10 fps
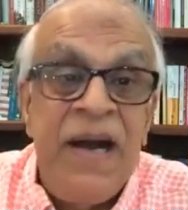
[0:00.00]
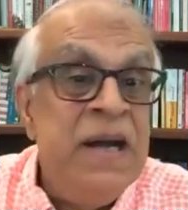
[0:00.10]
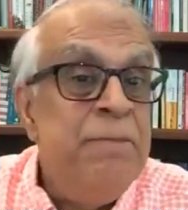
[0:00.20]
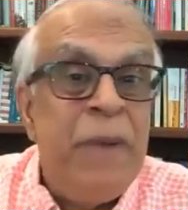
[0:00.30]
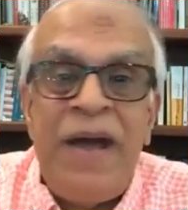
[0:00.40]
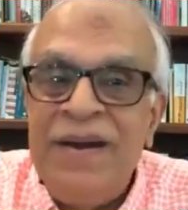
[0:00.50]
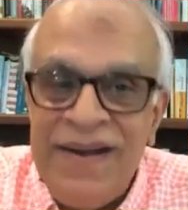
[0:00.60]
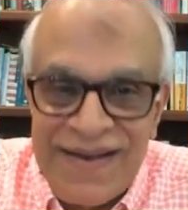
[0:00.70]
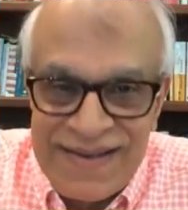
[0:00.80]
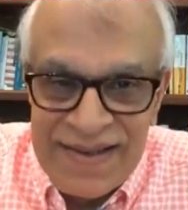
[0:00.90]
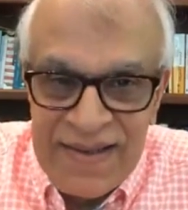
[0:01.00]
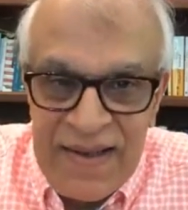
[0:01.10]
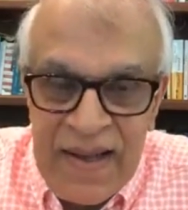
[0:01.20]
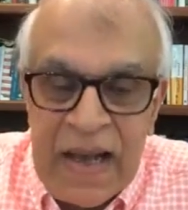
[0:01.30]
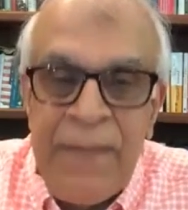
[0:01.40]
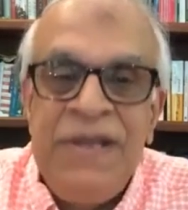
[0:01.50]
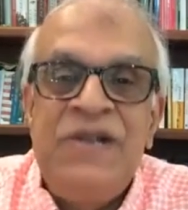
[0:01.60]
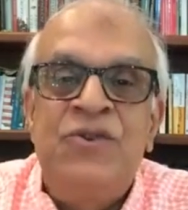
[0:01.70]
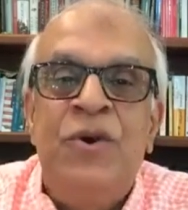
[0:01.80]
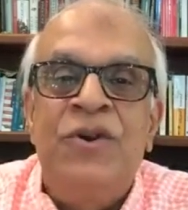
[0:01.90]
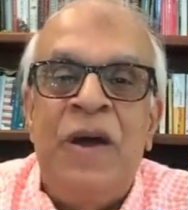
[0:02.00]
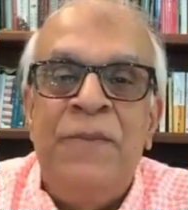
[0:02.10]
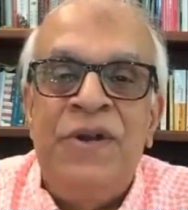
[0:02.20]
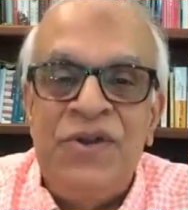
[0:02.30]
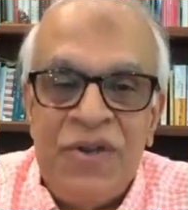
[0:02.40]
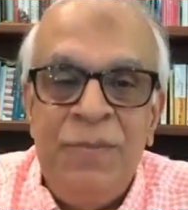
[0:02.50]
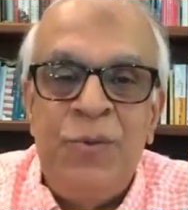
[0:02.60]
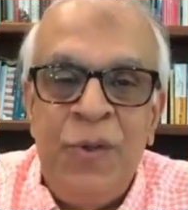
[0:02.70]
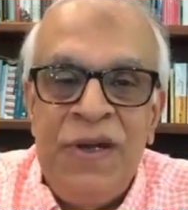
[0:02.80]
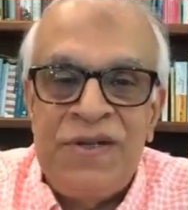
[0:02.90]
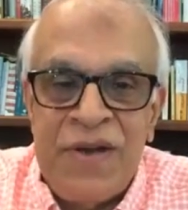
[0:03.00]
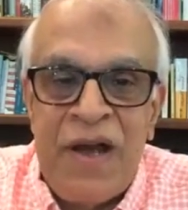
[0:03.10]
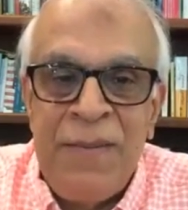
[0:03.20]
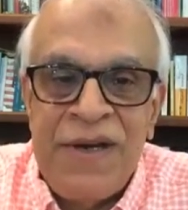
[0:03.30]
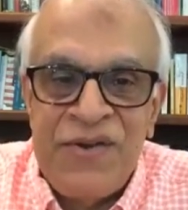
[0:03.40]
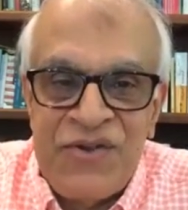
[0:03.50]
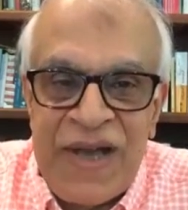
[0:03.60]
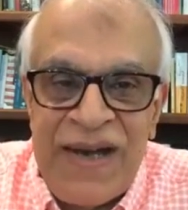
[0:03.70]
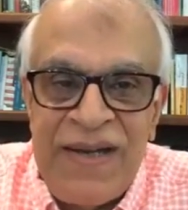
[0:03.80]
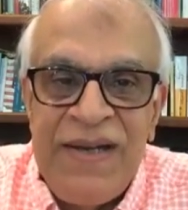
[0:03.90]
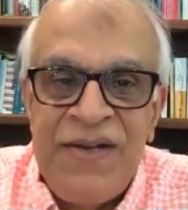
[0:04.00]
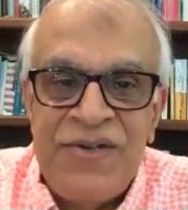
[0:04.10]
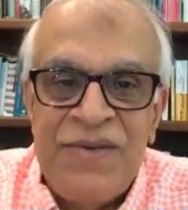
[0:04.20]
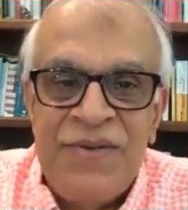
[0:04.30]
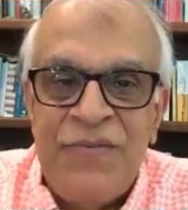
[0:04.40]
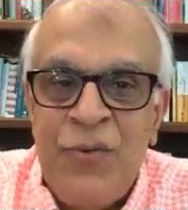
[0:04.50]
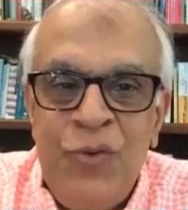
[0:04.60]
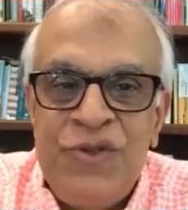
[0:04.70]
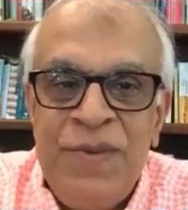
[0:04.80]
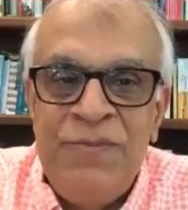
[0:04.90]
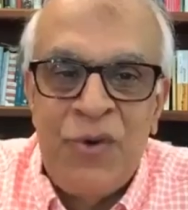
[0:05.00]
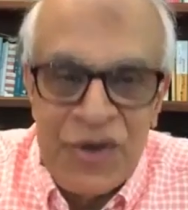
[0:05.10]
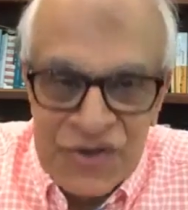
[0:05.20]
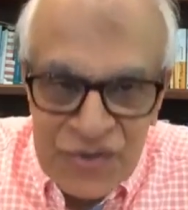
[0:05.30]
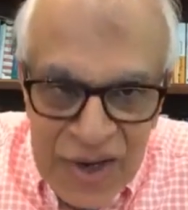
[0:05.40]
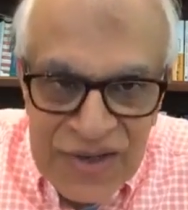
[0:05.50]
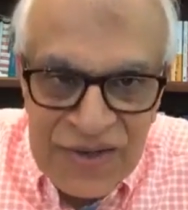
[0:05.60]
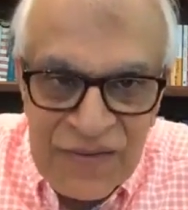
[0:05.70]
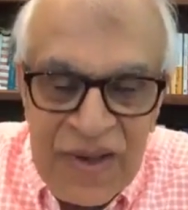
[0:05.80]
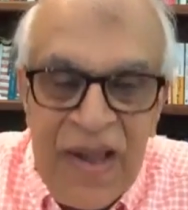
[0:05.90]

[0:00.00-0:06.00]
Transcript: unparalleled. I mean, there's good competition between Islam and Christianity in terms of who's been more destructive.